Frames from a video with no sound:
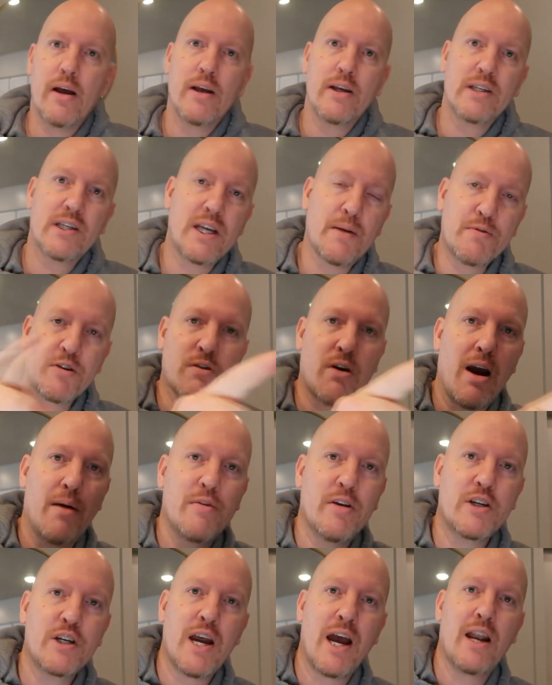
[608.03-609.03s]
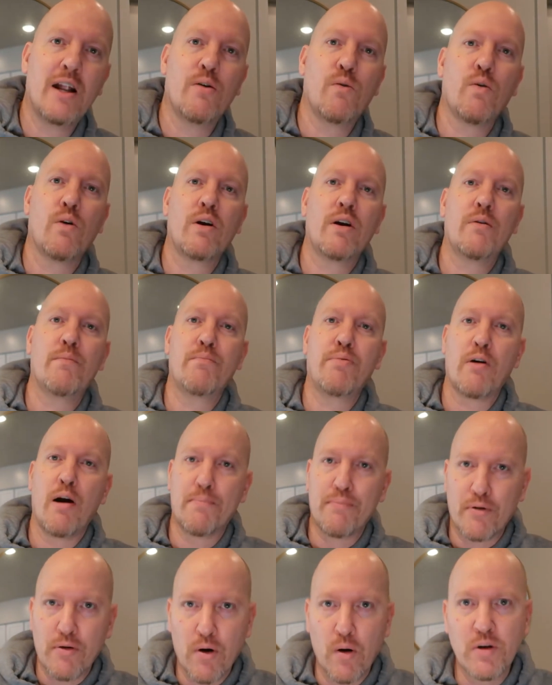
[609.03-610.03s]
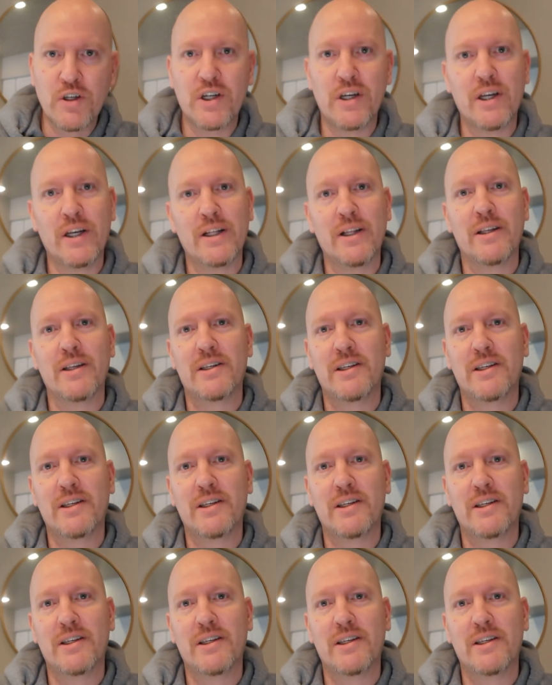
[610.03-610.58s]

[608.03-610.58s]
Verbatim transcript: subscribe to the channel we're approaching